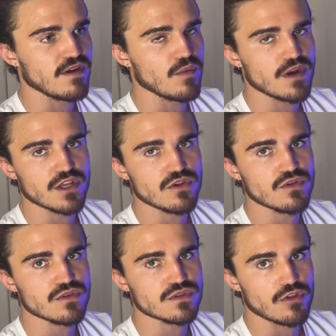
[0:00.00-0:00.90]
I want to
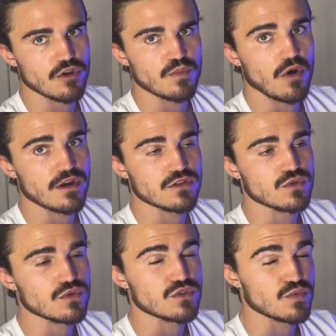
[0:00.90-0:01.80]
use third-party
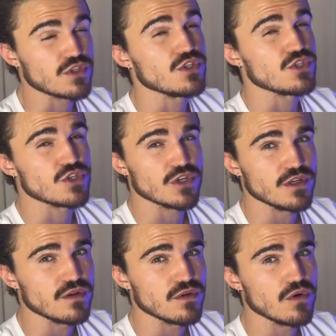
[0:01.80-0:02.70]
tools, which you
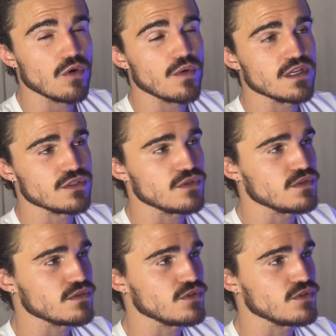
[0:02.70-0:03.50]
should always use.